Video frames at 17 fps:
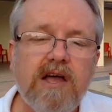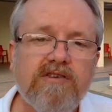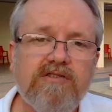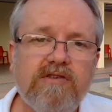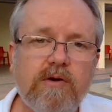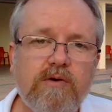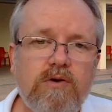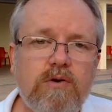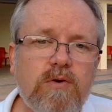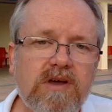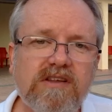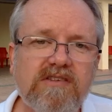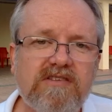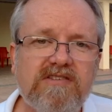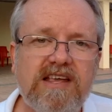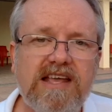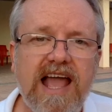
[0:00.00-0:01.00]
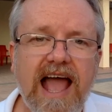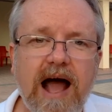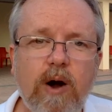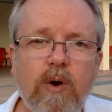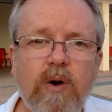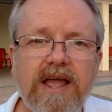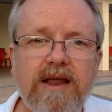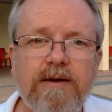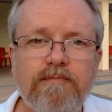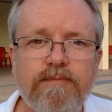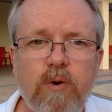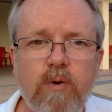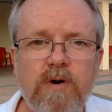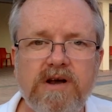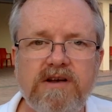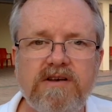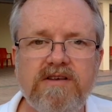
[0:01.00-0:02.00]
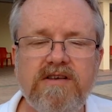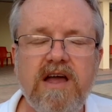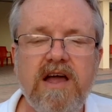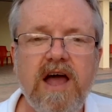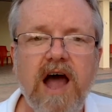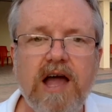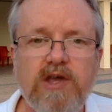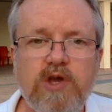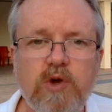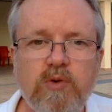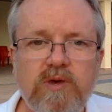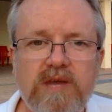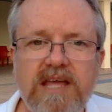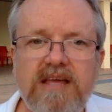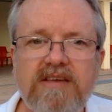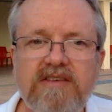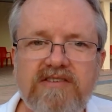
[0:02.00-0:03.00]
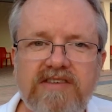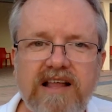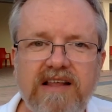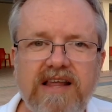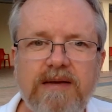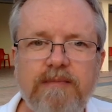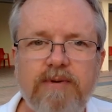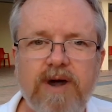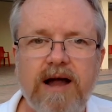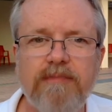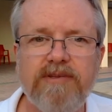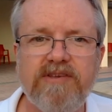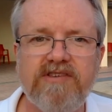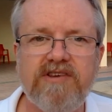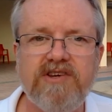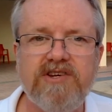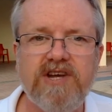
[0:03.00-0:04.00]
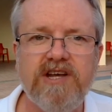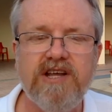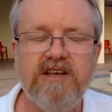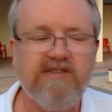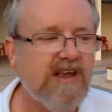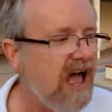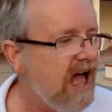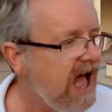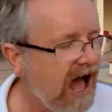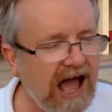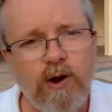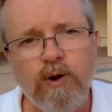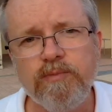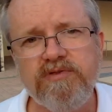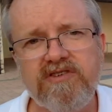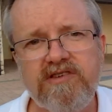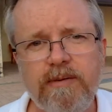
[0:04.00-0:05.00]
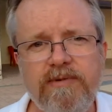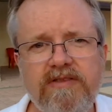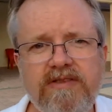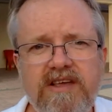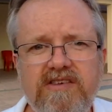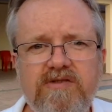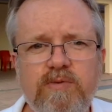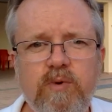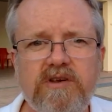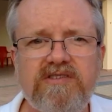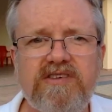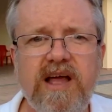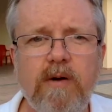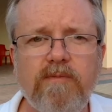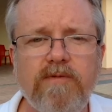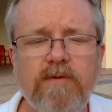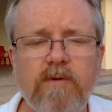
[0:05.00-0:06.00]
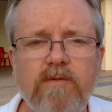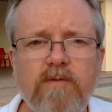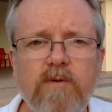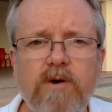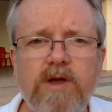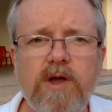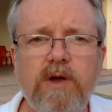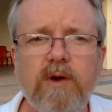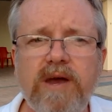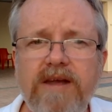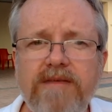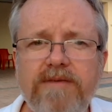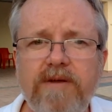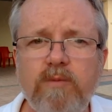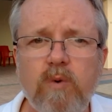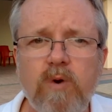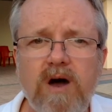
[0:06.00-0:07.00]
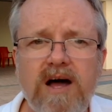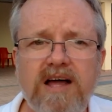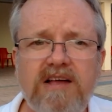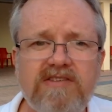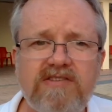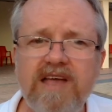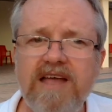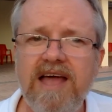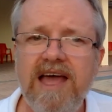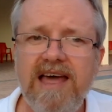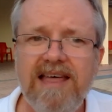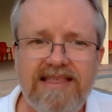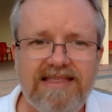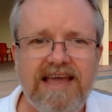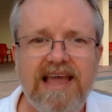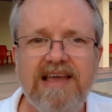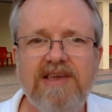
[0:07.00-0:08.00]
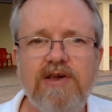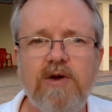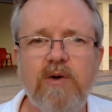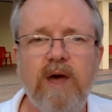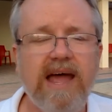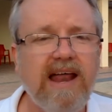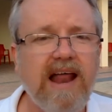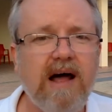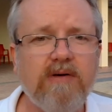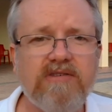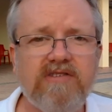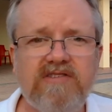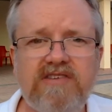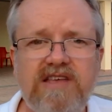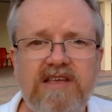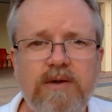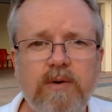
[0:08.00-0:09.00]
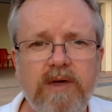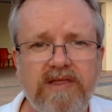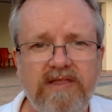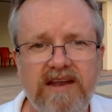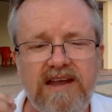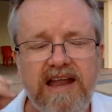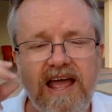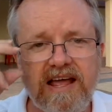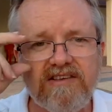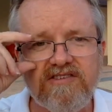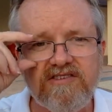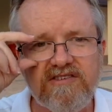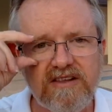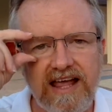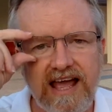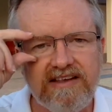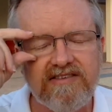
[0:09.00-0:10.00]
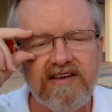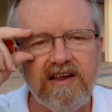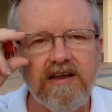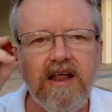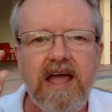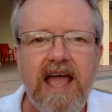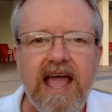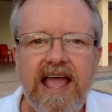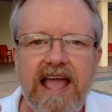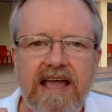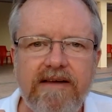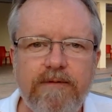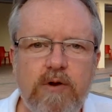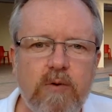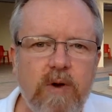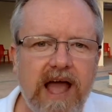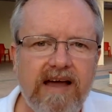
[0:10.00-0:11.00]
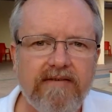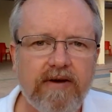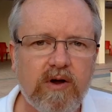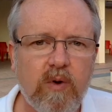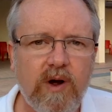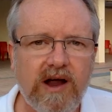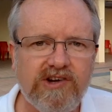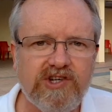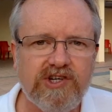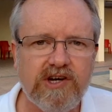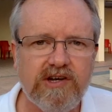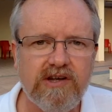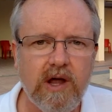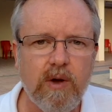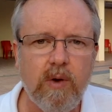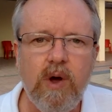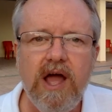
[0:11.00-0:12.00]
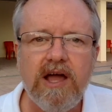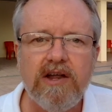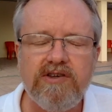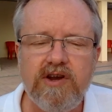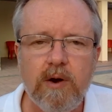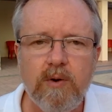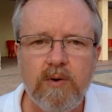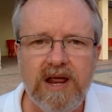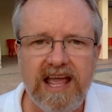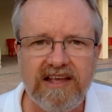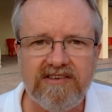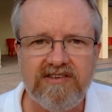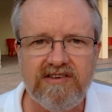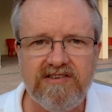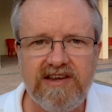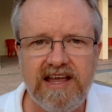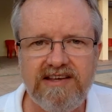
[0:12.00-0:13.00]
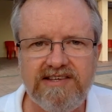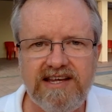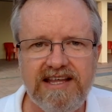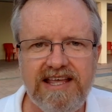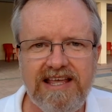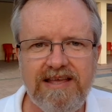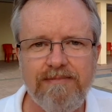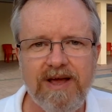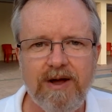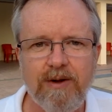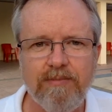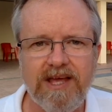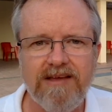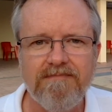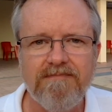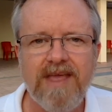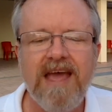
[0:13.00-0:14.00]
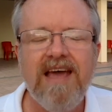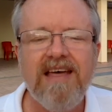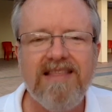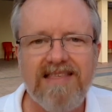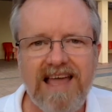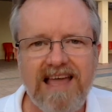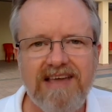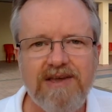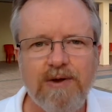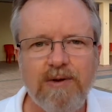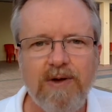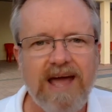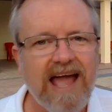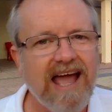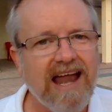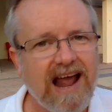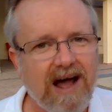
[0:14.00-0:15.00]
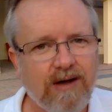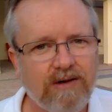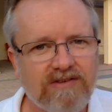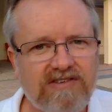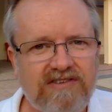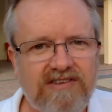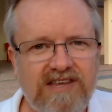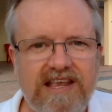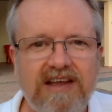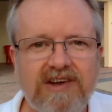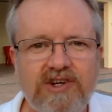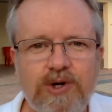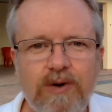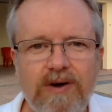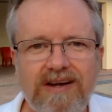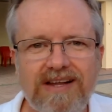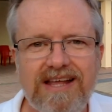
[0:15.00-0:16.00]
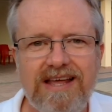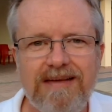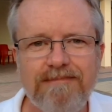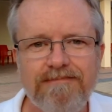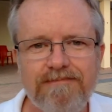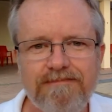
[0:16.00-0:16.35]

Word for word: So you can see how important a unique selling proposition is. I hope some of this was helpful for you, and if it was, thank you, and I'll see you in the next lesson. If you have a question, though, don't hesitate to email me. Thank you, and I'll see you shortly.